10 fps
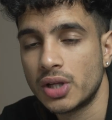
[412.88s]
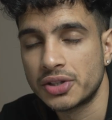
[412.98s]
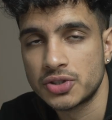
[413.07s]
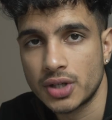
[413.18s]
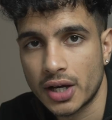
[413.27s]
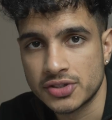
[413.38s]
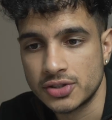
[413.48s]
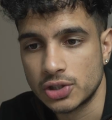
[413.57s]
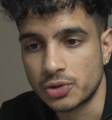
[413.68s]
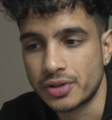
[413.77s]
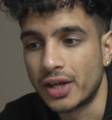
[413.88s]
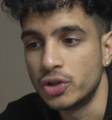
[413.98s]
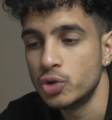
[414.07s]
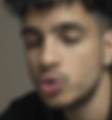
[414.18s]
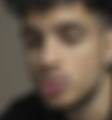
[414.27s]
to let you guys know
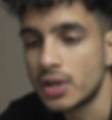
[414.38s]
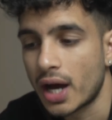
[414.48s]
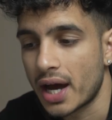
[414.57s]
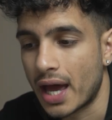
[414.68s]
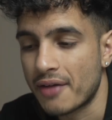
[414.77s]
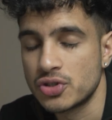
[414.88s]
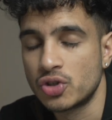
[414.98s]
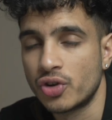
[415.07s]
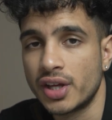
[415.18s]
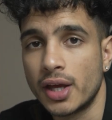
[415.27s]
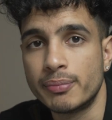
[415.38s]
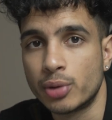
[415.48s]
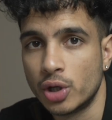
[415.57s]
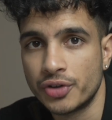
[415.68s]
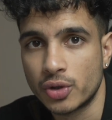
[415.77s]
that you do not have to create a
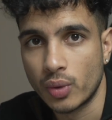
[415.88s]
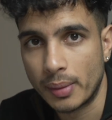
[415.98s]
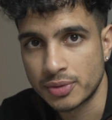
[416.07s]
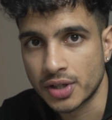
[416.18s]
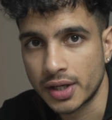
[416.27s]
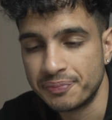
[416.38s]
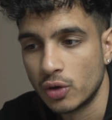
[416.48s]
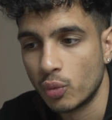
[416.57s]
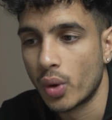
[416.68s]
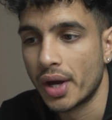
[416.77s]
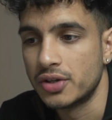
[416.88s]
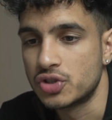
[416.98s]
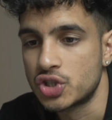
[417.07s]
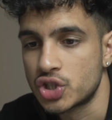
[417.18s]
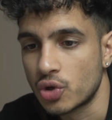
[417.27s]
perfect website when
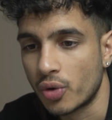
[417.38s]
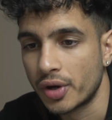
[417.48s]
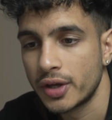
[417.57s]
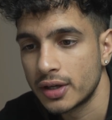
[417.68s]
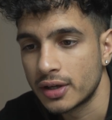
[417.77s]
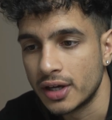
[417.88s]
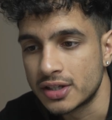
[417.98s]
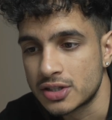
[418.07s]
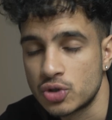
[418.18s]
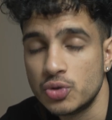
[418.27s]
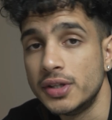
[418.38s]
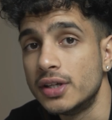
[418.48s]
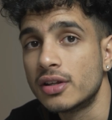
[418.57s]
showing it to the